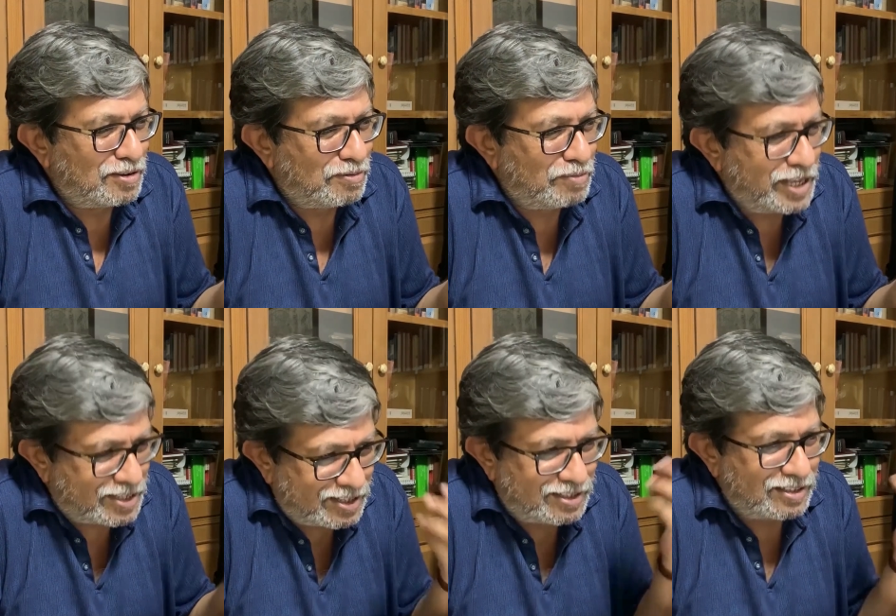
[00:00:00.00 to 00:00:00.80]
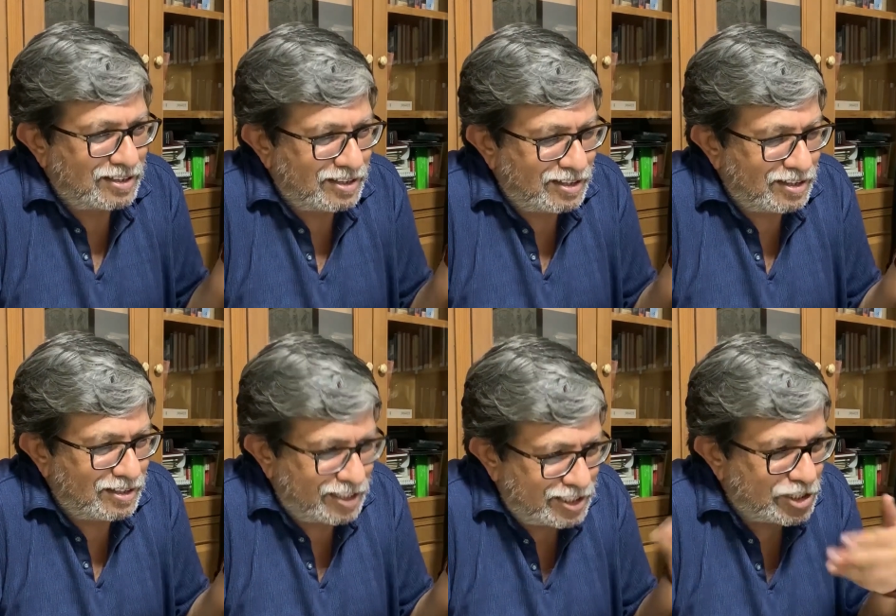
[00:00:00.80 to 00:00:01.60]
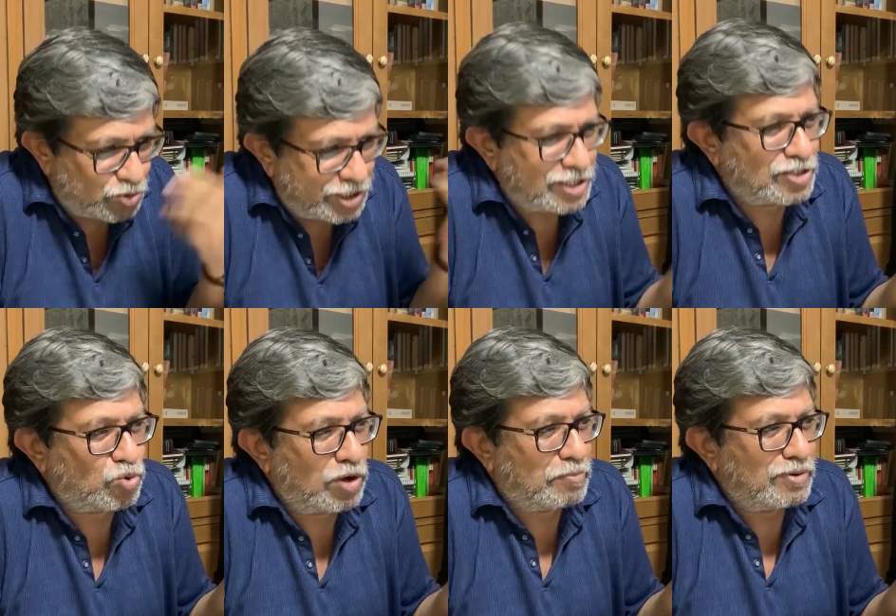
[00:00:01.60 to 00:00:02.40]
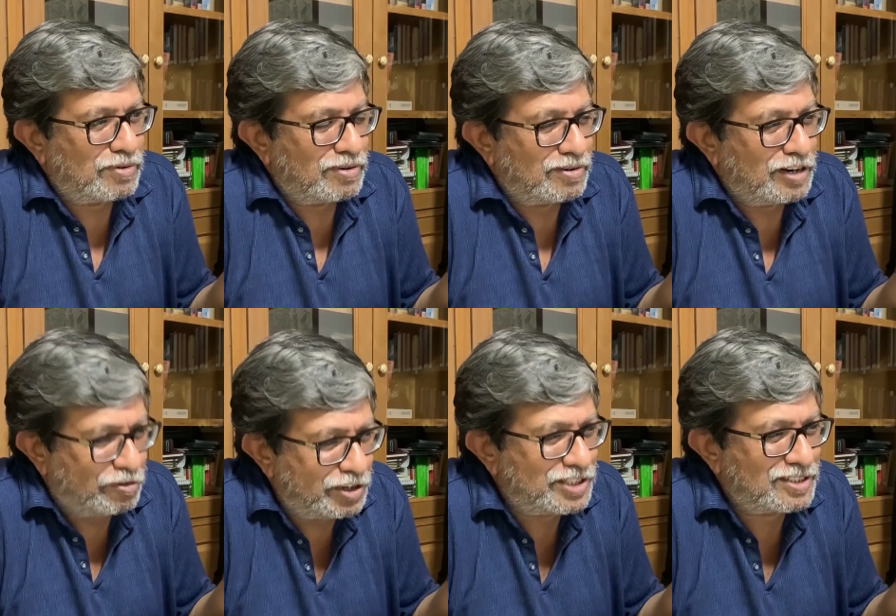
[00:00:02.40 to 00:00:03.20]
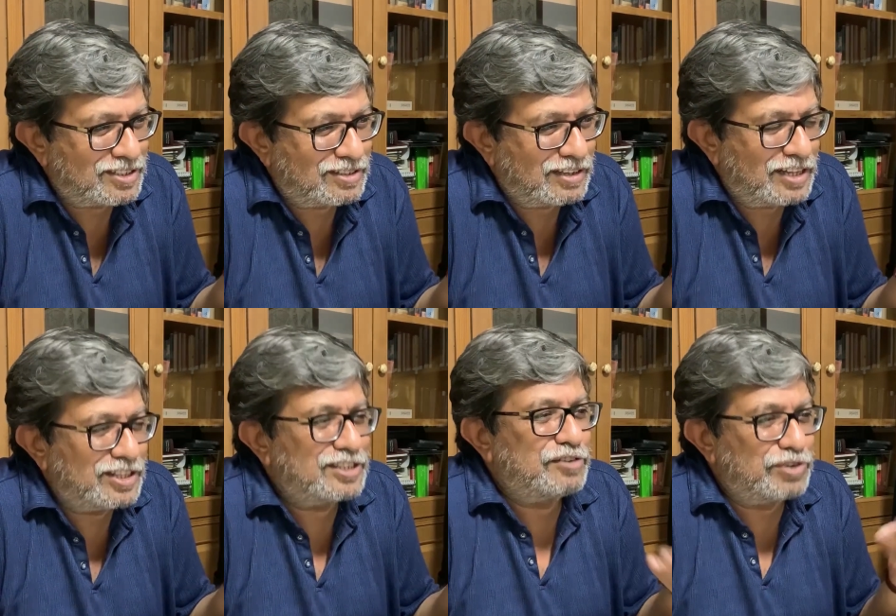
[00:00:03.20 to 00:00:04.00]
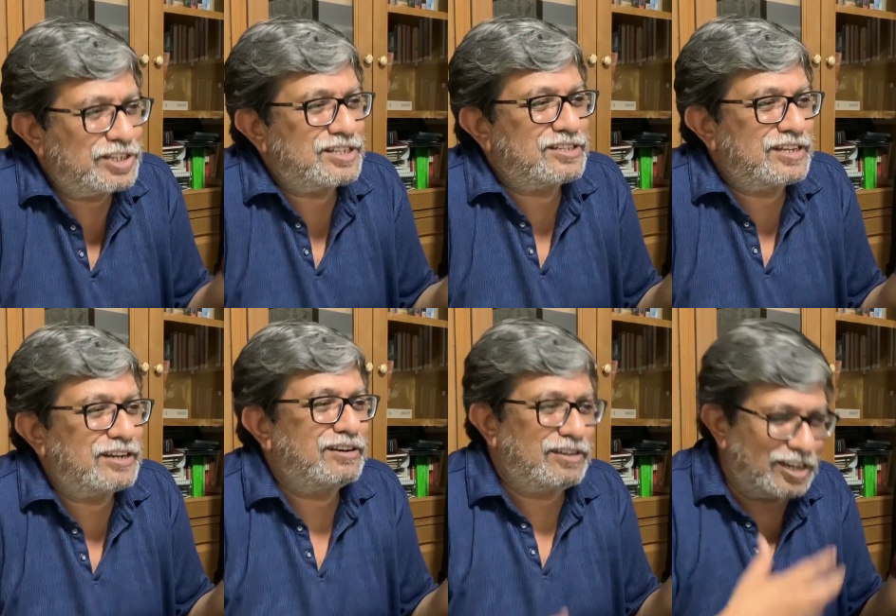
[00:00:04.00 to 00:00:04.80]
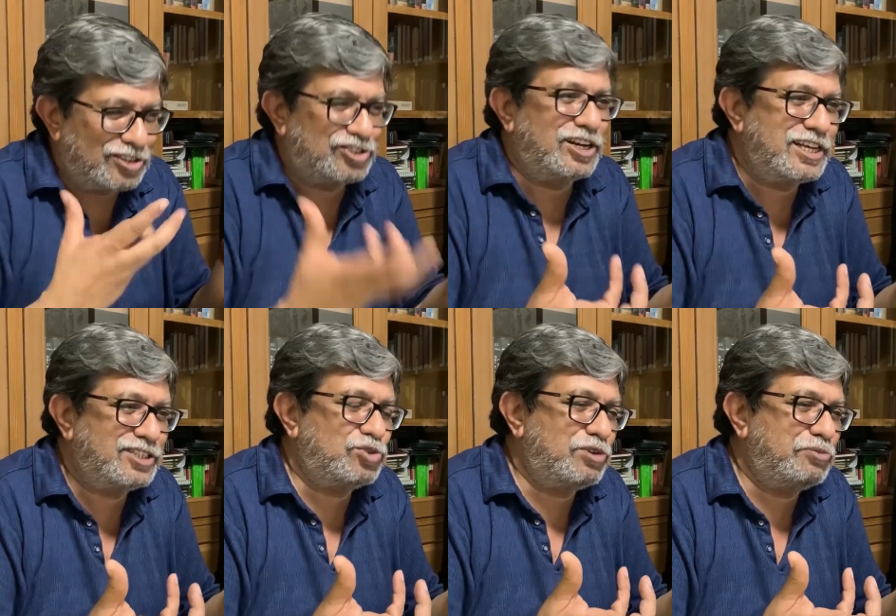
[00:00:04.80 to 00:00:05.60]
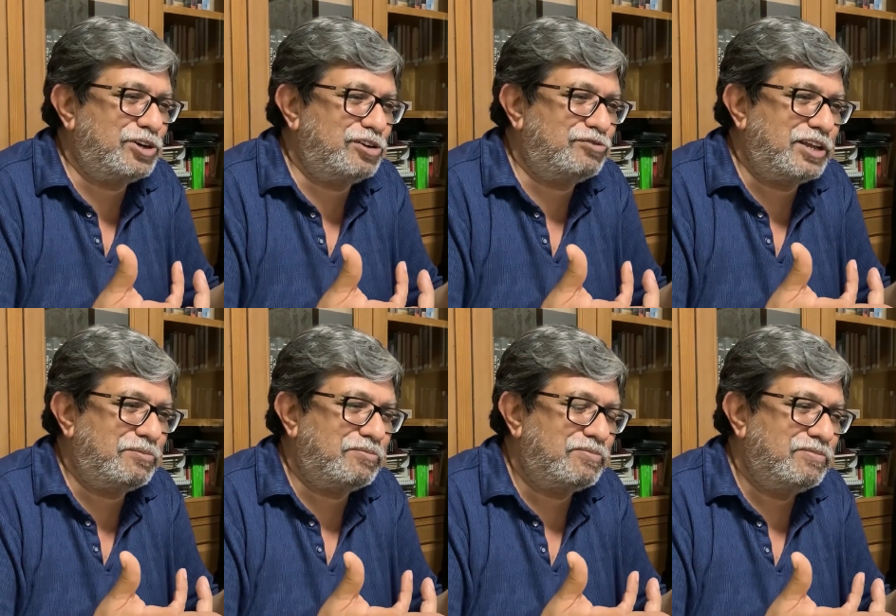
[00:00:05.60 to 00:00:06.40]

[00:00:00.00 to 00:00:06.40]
makes these situations throw up definitions and these definitions then get crystallized over a period of time